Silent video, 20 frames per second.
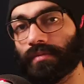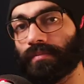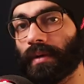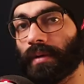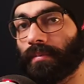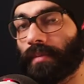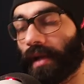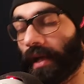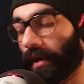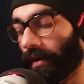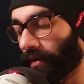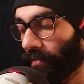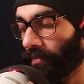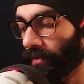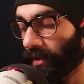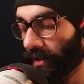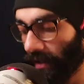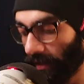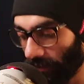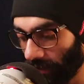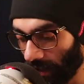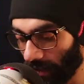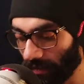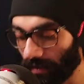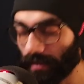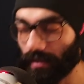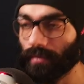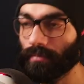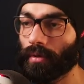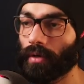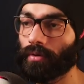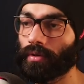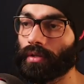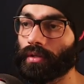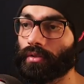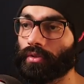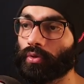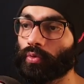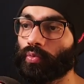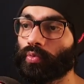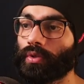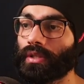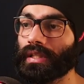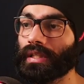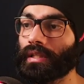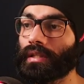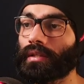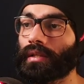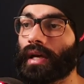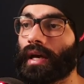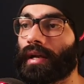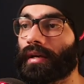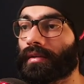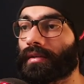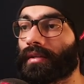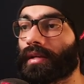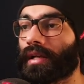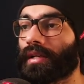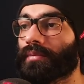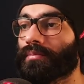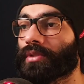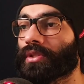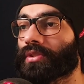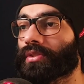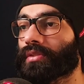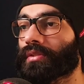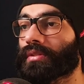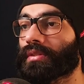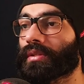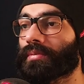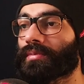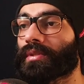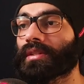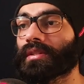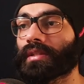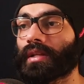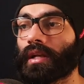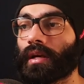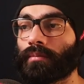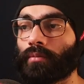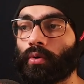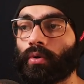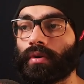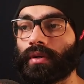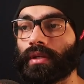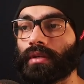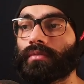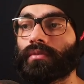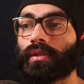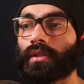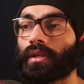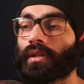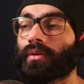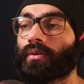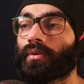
my plan. But when I think about it, 2D character animations, something that I'm already working